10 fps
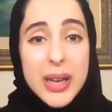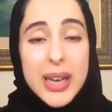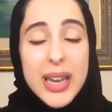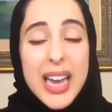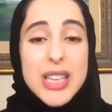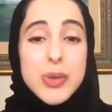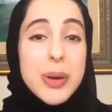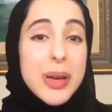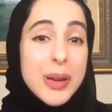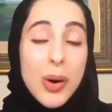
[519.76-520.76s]
As
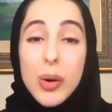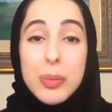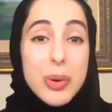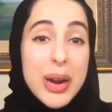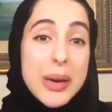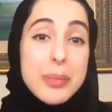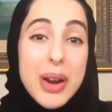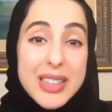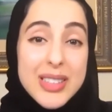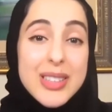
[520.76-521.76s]
we all break
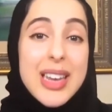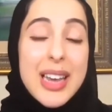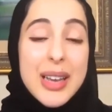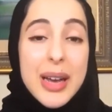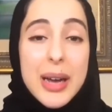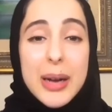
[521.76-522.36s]
bread today,